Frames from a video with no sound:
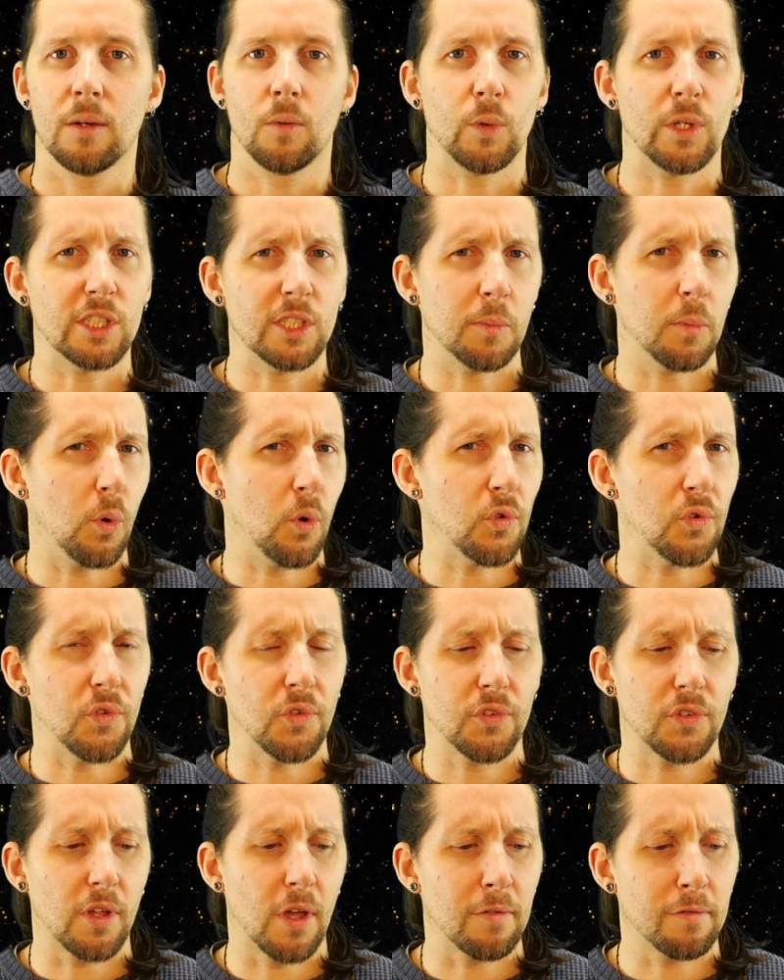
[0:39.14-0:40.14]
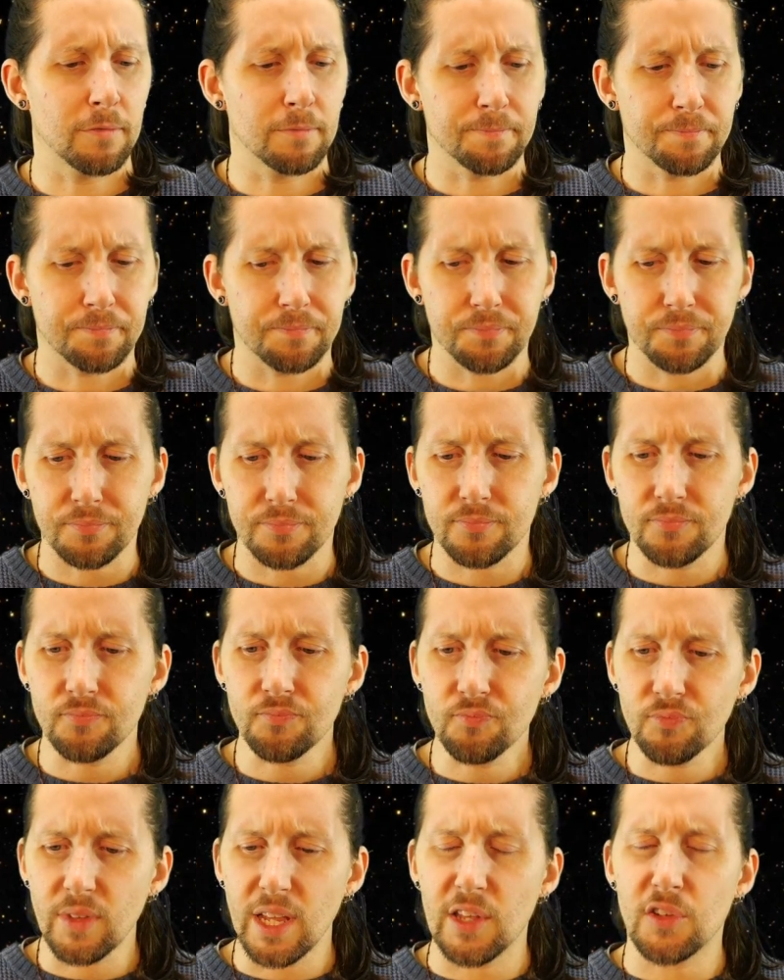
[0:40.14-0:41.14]
Ouija boards and stuff.
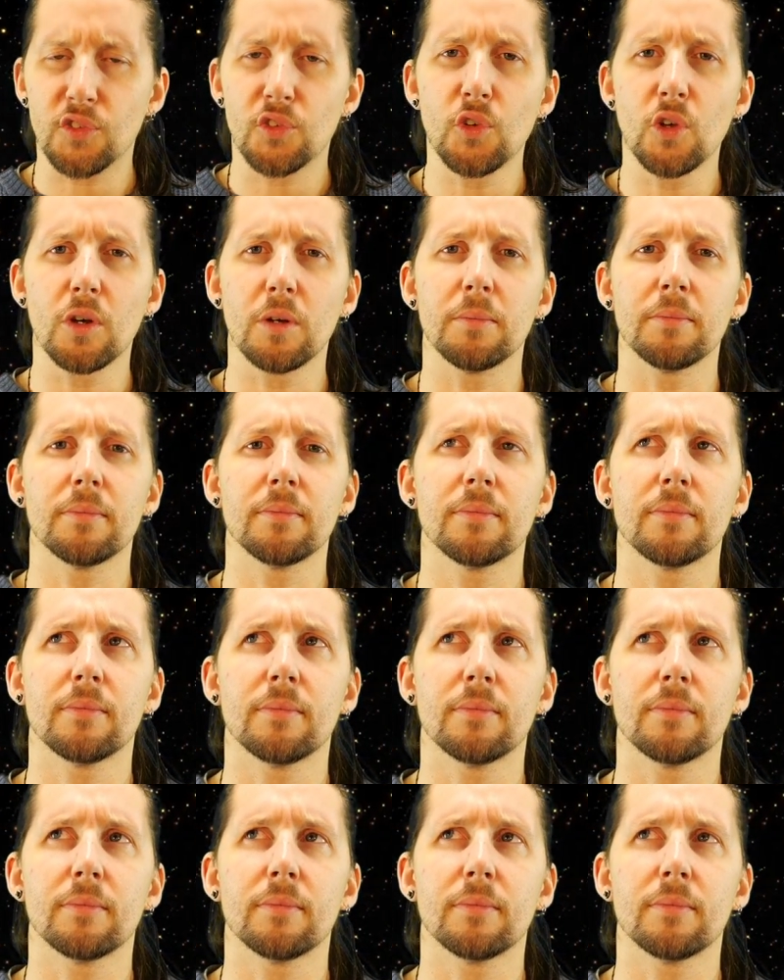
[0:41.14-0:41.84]
It's not,